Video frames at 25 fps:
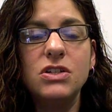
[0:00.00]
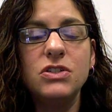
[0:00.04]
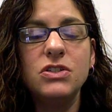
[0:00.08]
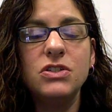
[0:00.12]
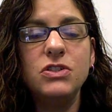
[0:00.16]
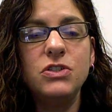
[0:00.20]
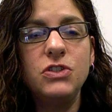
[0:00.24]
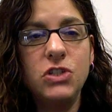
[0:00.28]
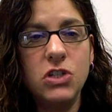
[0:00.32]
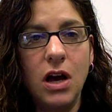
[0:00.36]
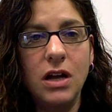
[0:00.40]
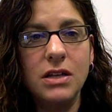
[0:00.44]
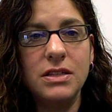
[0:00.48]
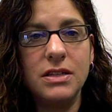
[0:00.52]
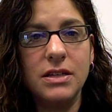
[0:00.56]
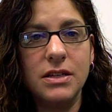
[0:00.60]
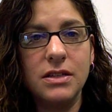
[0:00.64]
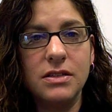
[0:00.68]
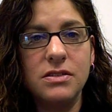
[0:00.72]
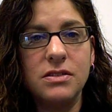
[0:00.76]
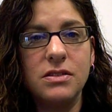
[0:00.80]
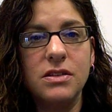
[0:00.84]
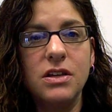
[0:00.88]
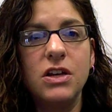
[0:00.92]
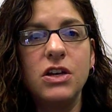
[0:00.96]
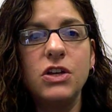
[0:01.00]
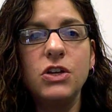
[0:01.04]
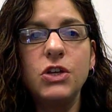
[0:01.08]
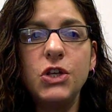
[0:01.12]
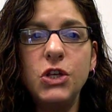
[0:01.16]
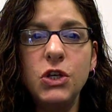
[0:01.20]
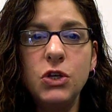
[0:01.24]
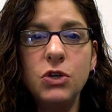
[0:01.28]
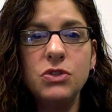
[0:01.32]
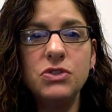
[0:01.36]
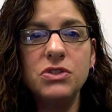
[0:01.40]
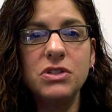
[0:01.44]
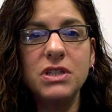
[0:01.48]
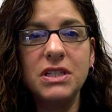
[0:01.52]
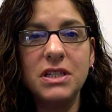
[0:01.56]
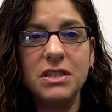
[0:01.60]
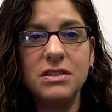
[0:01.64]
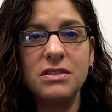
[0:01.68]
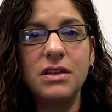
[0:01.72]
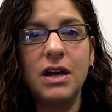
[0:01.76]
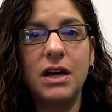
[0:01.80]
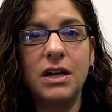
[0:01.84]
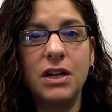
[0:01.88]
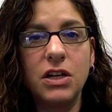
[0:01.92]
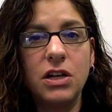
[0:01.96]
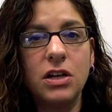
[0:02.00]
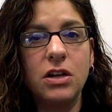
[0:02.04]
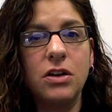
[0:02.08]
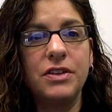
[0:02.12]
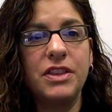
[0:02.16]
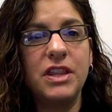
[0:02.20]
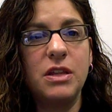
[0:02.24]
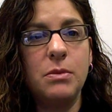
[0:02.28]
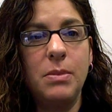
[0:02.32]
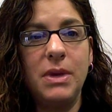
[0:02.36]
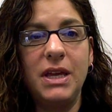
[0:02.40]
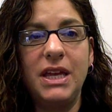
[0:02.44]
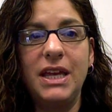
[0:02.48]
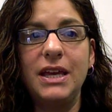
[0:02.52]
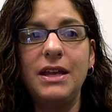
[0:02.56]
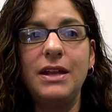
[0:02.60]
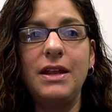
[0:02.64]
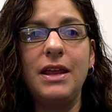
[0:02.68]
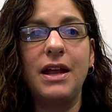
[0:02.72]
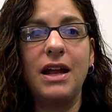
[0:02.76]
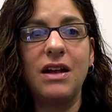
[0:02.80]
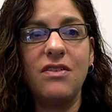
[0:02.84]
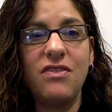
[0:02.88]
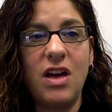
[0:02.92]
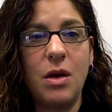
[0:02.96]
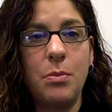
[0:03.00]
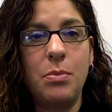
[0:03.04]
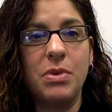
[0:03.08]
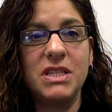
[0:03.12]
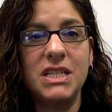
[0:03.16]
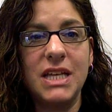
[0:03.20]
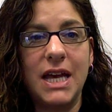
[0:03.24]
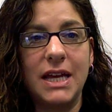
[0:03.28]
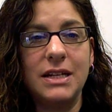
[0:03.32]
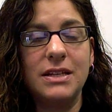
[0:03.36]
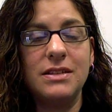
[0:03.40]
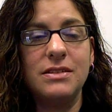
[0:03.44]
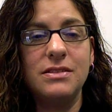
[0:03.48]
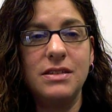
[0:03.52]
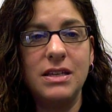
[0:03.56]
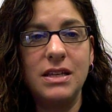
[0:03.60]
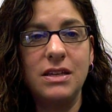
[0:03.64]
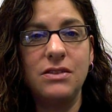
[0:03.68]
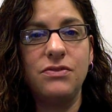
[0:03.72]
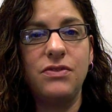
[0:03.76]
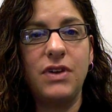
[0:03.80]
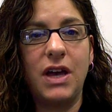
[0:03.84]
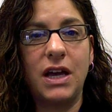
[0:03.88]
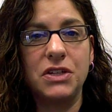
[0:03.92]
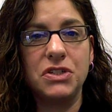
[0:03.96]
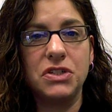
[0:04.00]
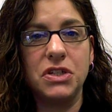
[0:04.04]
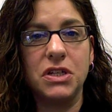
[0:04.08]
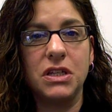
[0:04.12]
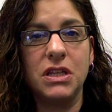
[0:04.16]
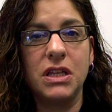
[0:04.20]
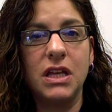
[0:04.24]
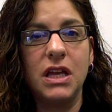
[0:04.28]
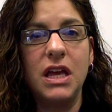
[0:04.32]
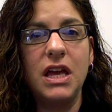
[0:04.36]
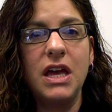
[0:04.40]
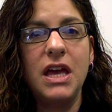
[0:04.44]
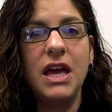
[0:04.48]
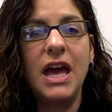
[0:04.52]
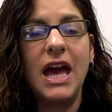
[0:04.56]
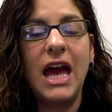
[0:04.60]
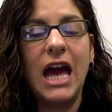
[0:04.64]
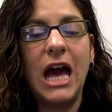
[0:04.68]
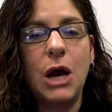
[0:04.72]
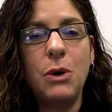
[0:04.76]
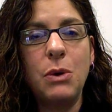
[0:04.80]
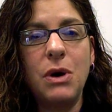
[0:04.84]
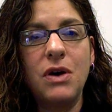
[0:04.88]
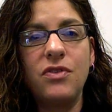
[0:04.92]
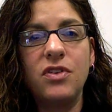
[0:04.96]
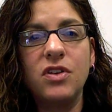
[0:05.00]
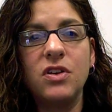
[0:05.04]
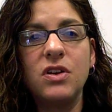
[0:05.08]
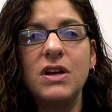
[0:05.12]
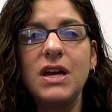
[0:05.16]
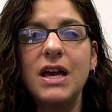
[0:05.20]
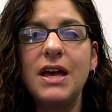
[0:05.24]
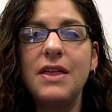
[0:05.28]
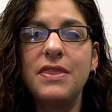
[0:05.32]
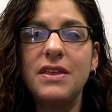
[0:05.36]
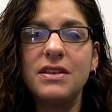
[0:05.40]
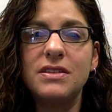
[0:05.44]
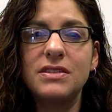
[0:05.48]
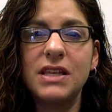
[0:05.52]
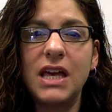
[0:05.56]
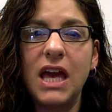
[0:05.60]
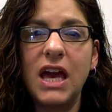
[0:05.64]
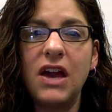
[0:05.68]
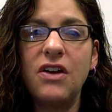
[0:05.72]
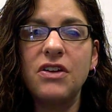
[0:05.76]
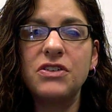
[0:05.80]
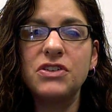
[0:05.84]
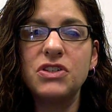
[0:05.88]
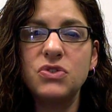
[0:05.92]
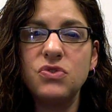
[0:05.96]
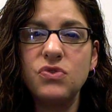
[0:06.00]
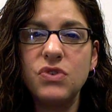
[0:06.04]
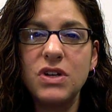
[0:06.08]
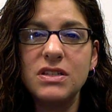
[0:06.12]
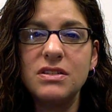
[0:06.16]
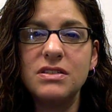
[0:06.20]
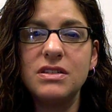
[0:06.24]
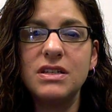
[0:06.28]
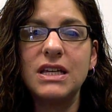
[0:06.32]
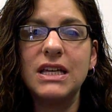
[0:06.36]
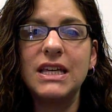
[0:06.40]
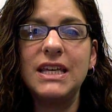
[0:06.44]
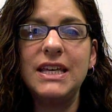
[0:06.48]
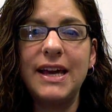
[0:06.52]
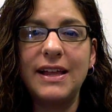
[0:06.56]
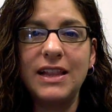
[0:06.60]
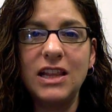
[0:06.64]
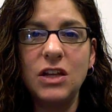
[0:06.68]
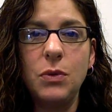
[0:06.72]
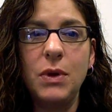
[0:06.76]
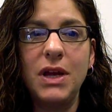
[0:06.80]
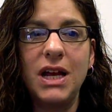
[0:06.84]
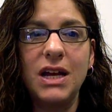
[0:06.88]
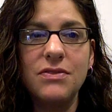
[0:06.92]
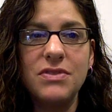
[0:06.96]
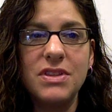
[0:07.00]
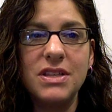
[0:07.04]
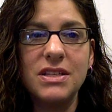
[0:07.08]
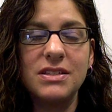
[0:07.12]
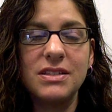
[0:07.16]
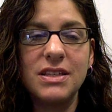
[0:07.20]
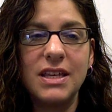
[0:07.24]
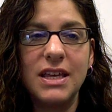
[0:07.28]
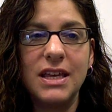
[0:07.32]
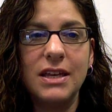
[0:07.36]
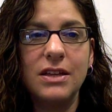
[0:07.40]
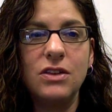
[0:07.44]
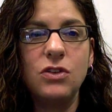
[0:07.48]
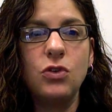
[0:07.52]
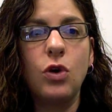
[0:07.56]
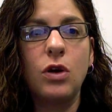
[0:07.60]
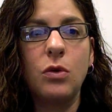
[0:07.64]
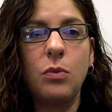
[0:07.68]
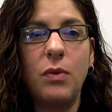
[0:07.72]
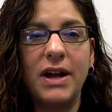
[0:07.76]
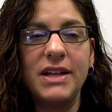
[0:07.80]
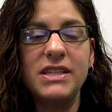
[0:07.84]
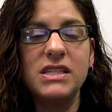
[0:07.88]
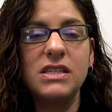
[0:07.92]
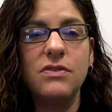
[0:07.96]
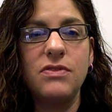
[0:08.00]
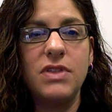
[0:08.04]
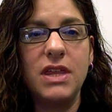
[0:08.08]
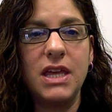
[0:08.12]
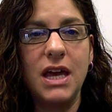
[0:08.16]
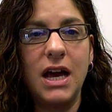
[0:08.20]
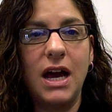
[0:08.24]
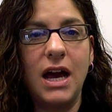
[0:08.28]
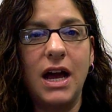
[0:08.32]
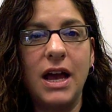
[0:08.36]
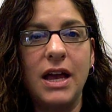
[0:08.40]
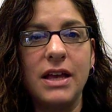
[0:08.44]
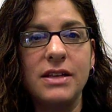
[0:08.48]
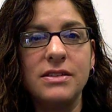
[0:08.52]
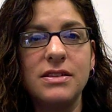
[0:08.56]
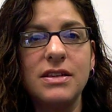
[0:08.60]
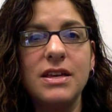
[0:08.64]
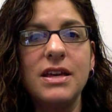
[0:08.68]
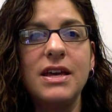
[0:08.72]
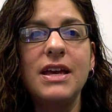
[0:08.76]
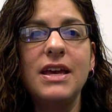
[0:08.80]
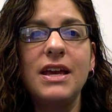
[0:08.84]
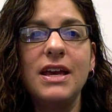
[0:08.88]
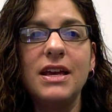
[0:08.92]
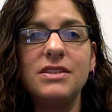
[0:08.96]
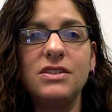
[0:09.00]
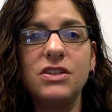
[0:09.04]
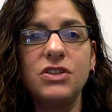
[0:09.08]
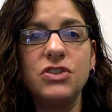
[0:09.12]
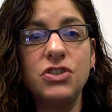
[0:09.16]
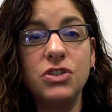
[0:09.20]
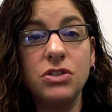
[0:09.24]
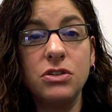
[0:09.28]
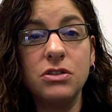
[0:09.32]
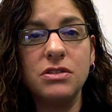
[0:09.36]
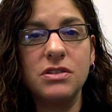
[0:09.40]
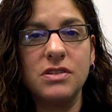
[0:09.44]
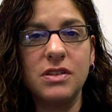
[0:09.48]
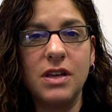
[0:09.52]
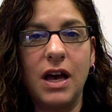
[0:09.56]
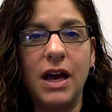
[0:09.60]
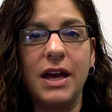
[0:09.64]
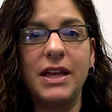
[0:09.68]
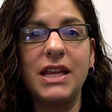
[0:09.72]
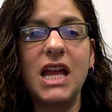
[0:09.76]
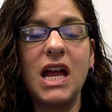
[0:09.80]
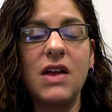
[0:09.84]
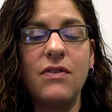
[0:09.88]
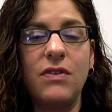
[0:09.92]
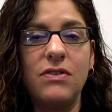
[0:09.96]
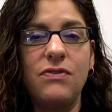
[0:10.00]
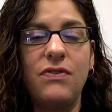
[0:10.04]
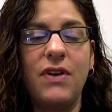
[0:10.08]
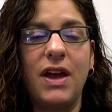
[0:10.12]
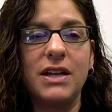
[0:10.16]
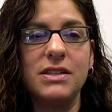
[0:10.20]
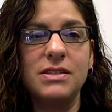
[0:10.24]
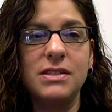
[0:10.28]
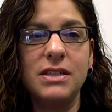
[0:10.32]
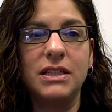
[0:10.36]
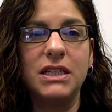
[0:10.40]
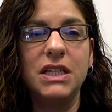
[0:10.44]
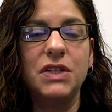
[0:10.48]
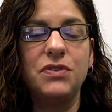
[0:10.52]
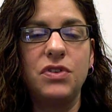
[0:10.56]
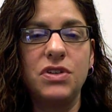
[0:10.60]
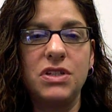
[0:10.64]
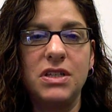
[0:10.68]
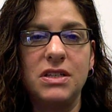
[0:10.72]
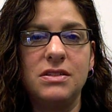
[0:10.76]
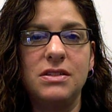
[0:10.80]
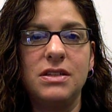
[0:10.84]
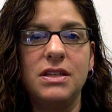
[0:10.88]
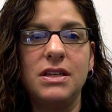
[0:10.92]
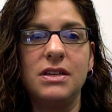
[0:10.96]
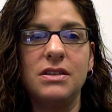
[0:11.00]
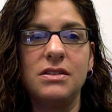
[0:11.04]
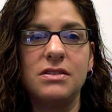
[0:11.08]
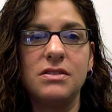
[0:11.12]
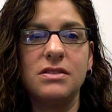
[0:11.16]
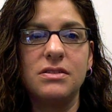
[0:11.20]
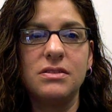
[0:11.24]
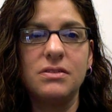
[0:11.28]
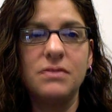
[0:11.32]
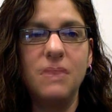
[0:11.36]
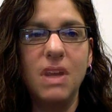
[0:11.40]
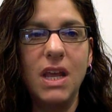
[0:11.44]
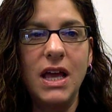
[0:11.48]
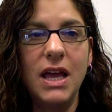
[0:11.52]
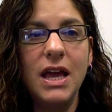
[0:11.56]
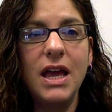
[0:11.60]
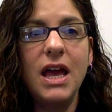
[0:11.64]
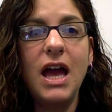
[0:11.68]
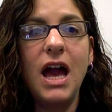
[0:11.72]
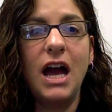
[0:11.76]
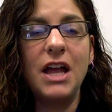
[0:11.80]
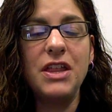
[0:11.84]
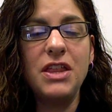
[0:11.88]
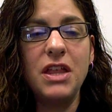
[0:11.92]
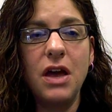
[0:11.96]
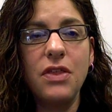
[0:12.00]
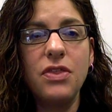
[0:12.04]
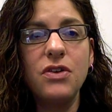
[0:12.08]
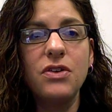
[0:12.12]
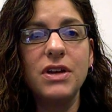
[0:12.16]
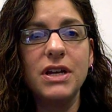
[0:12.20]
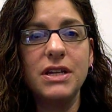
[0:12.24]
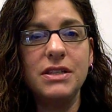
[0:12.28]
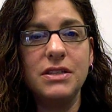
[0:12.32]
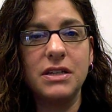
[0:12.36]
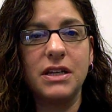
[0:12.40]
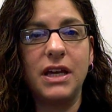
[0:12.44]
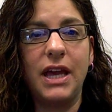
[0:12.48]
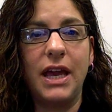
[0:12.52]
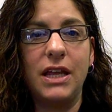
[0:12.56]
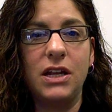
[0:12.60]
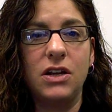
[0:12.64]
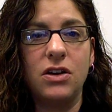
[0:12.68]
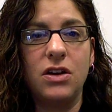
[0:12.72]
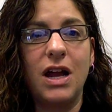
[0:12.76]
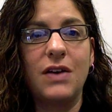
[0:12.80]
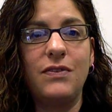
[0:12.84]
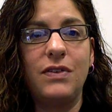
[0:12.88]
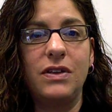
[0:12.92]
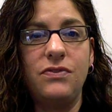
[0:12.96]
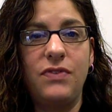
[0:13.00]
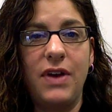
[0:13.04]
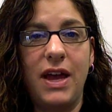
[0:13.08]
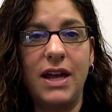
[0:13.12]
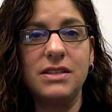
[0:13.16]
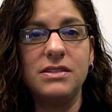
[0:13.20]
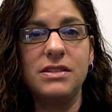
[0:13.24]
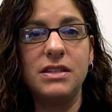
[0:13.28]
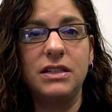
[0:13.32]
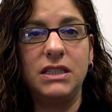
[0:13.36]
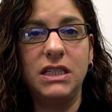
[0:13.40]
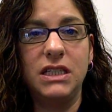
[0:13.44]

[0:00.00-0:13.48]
Jaundice usually does not occur at the beginning of hepatitis C infection. However, this characteristic yellowing of the skin or whites of the eyes is a sure sign of advancing liver disease. Another indicator of advancing